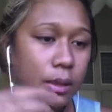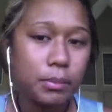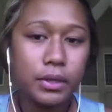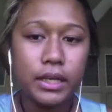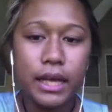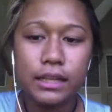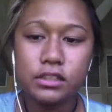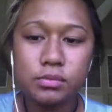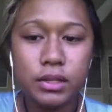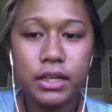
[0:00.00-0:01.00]
But yeah,
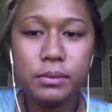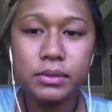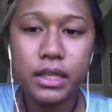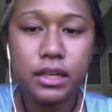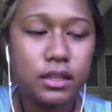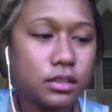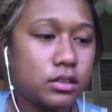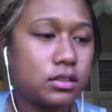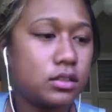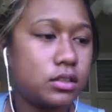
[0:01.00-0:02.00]
that's my update on
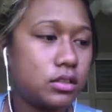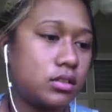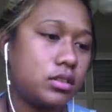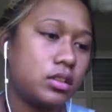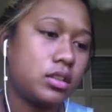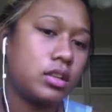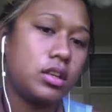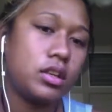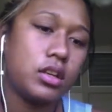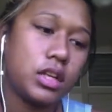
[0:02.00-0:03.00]

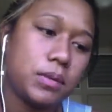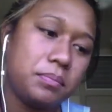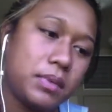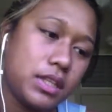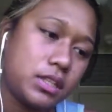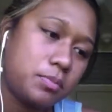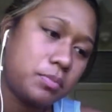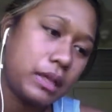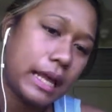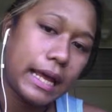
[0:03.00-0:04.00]
me's
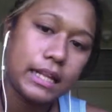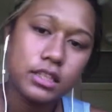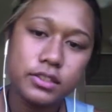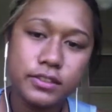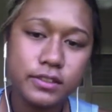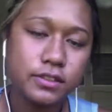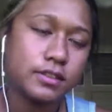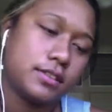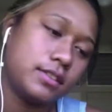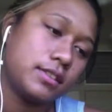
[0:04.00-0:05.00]
plants.
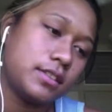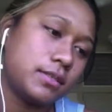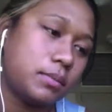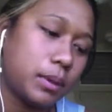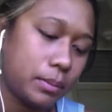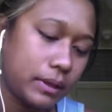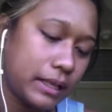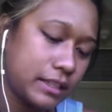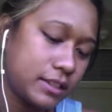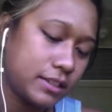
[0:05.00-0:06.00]
My
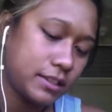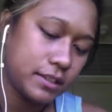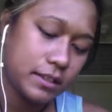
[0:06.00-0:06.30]
plants.